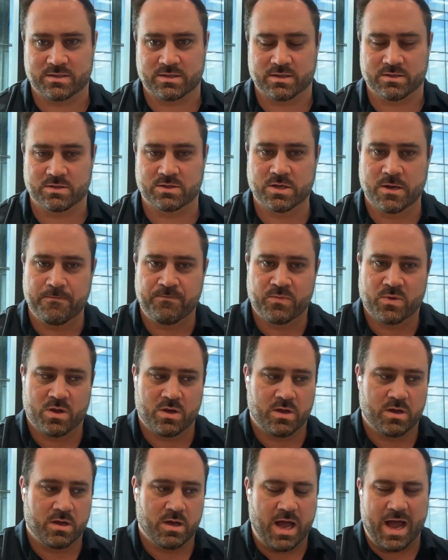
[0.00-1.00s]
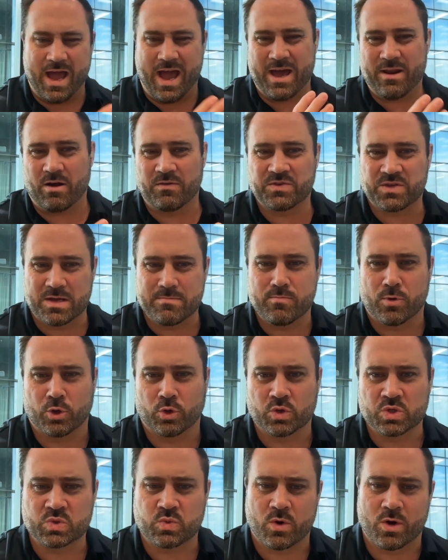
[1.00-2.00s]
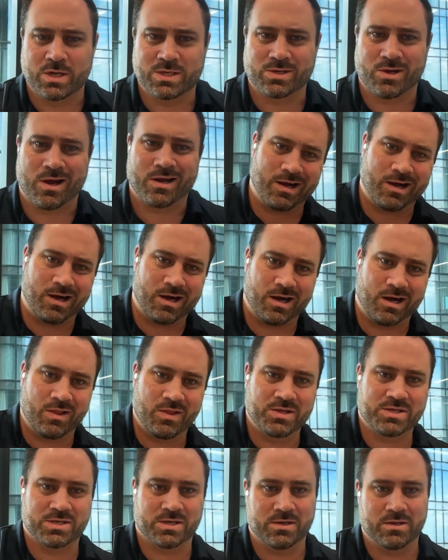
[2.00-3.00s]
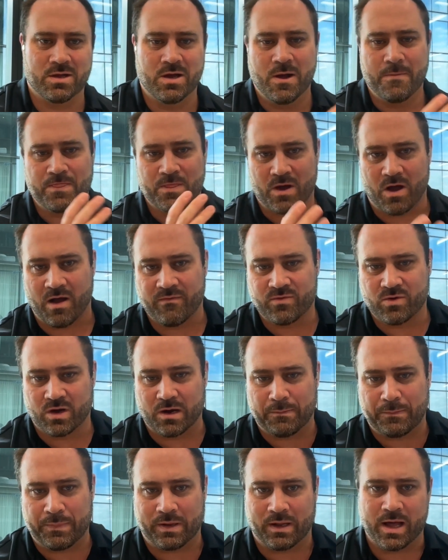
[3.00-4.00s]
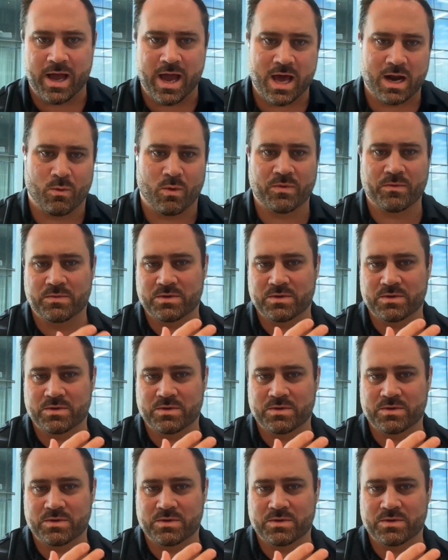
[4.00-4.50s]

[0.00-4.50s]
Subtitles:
businesses. And I've seen models where it's, listen, I've got a plan.